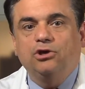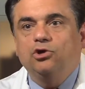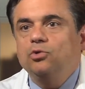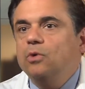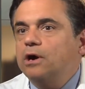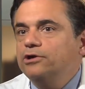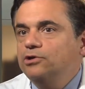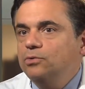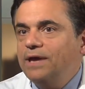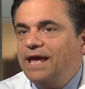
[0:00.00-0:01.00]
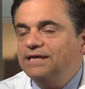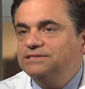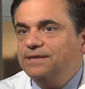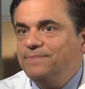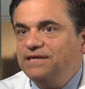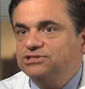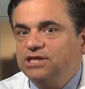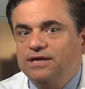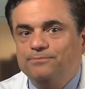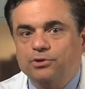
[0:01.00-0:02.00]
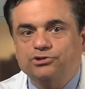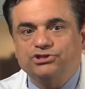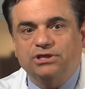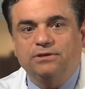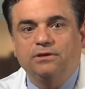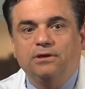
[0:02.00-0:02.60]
Who are you as a baseline person?